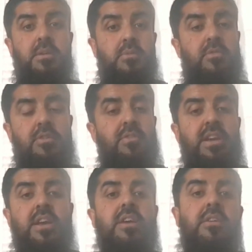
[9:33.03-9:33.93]
uh, uh,
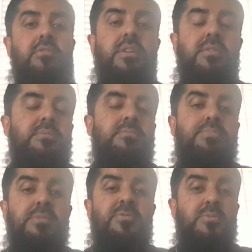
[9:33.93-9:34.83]
uh,
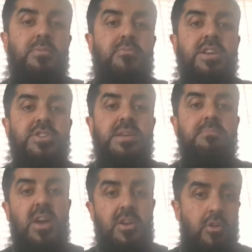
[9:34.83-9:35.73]
people from racially
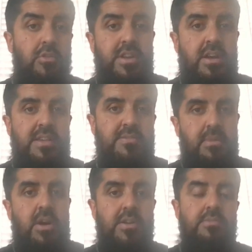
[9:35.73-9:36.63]
minoritized
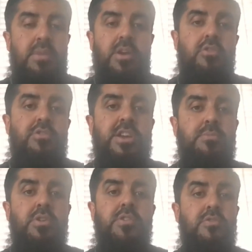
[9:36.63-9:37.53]
minor, minority
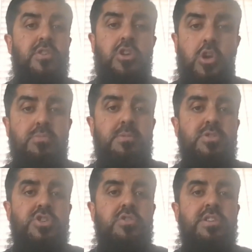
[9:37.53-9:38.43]
communities or the global
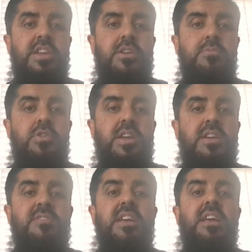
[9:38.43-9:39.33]
majority
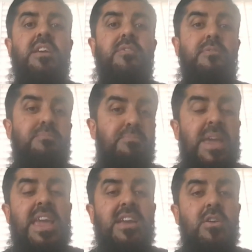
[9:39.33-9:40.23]
communities
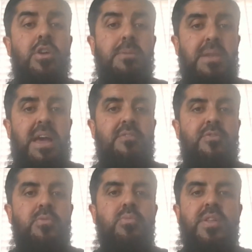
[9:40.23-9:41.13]
being on a
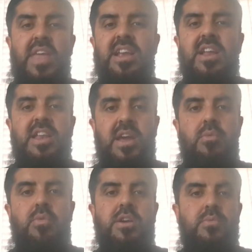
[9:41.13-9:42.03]
platform where they can
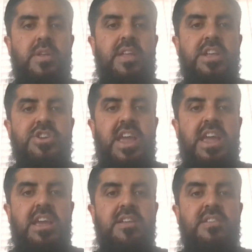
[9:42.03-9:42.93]
network with
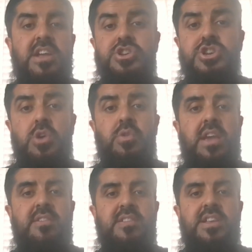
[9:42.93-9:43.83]
educators and
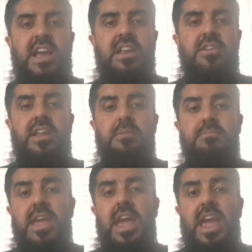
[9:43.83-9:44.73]
showcase their talent
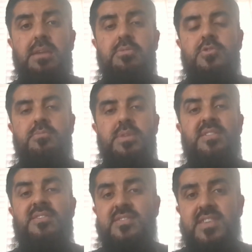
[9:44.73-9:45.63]
and be able to be
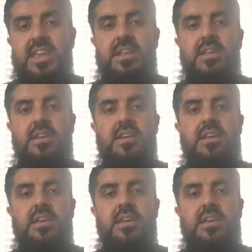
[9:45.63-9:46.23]
seen.